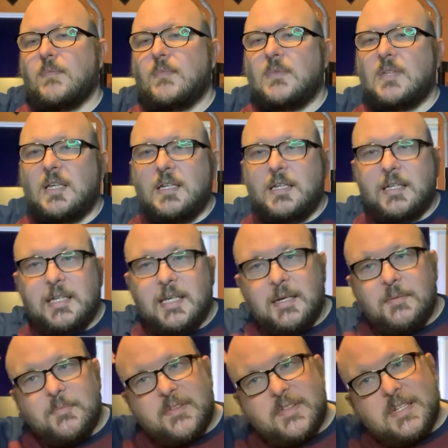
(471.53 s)
And
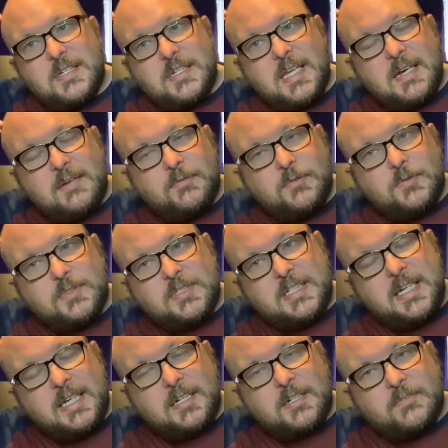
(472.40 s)
again, with the devil's
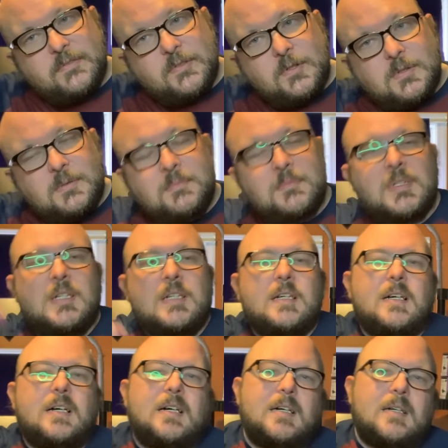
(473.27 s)
interval,
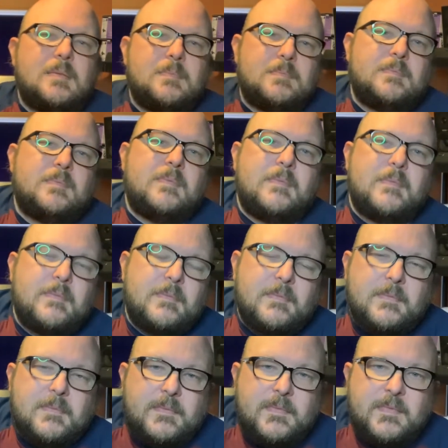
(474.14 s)

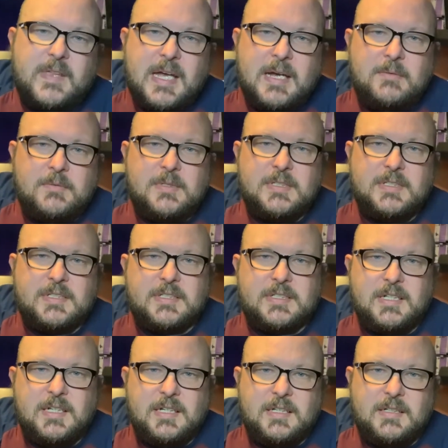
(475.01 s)
that was
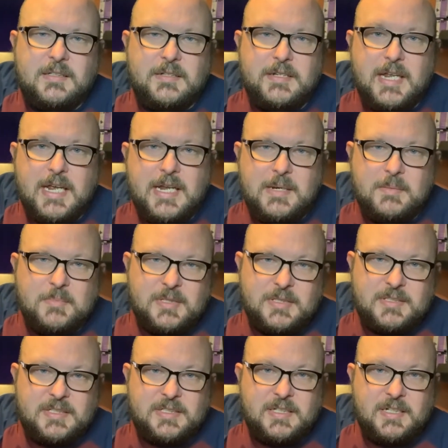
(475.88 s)
named
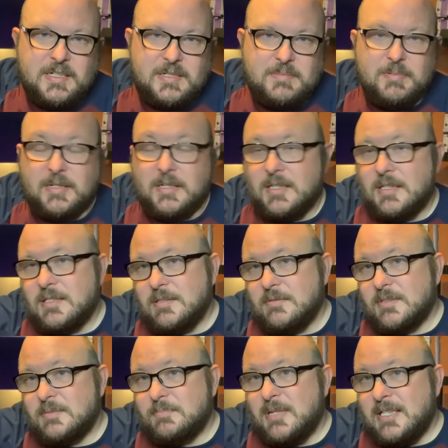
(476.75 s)
as such because it
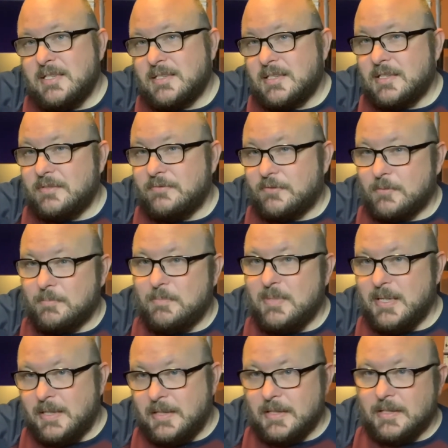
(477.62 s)
was basically
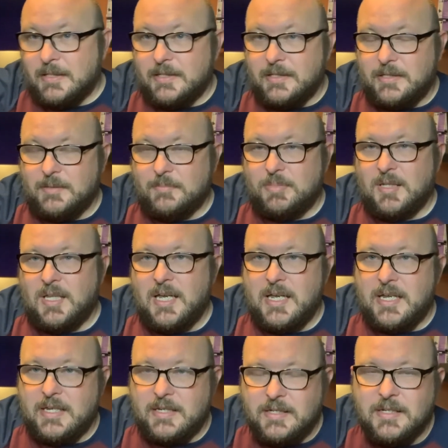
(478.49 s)
forbidden to
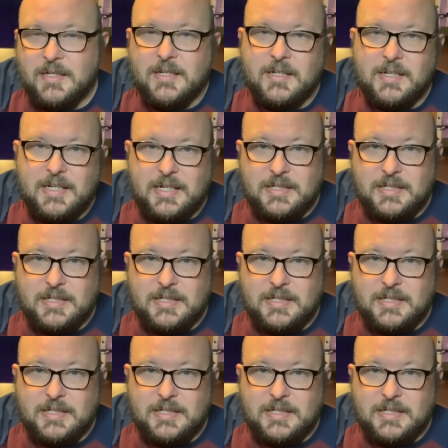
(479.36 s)
play in